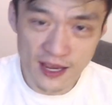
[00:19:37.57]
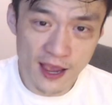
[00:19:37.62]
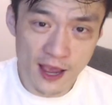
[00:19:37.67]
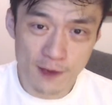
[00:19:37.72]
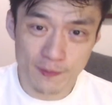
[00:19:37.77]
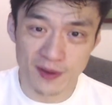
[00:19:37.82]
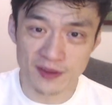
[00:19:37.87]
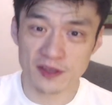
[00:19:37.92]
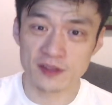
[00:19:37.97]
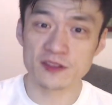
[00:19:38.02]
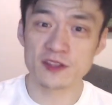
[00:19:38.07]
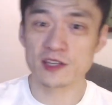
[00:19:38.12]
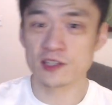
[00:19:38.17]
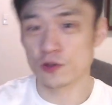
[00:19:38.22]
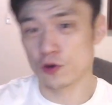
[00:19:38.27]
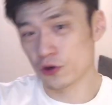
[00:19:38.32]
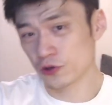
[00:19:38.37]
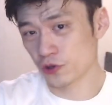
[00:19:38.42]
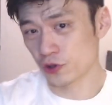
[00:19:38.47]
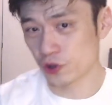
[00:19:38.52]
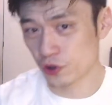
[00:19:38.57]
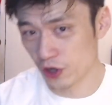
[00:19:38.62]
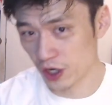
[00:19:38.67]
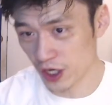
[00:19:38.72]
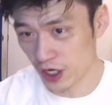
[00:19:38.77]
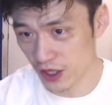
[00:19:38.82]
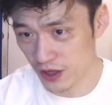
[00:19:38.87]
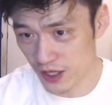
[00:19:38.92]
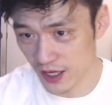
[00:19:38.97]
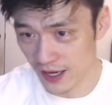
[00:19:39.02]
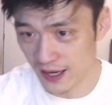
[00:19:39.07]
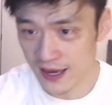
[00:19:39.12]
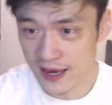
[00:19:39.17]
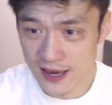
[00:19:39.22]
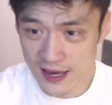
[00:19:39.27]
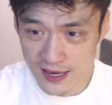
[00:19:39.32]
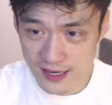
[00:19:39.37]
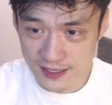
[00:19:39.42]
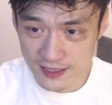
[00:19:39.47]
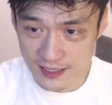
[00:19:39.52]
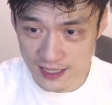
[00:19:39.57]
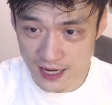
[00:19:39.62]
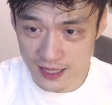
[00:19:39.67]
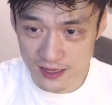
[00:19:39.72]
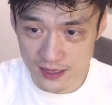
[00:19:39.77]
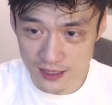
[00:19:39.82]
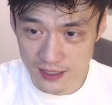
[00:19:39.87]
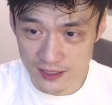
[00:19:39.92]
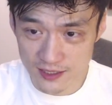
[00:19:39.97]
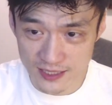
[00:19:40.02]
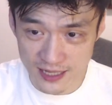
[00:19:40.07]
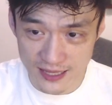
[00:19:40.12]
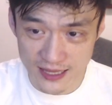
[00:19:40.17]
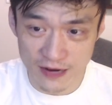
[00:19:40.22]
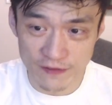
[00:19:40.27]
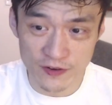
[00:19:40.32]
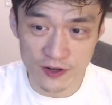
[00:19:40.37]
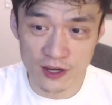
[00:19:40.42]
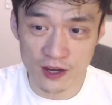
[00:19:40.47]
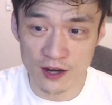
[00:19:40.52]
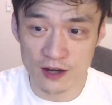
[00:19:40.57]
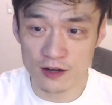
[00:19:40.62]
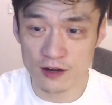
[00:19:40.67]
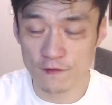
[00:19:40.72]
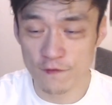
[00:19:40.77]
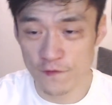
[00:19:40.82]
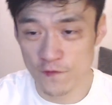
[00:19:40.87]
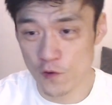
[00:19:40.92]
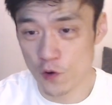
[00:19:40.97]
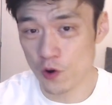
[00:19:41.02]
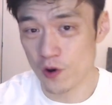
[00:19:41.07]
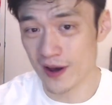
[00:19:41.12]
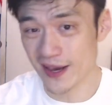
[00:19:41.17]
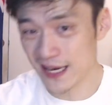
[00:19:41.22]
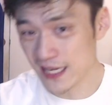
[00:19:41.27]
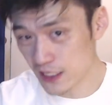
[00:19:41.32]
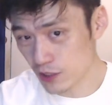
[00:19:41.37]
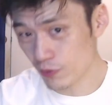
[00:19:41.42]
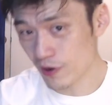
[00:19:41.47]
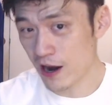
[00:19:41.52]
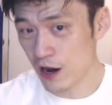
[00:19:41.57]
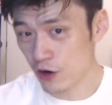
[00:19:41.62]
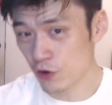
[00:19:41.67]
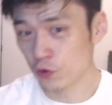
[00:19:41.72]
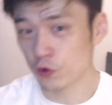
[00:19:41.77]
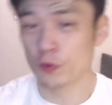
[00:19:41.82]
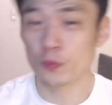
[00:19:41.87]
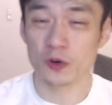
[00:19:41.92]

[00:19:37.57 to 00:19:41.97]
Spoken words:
but then this also triggered the South African for Israel group,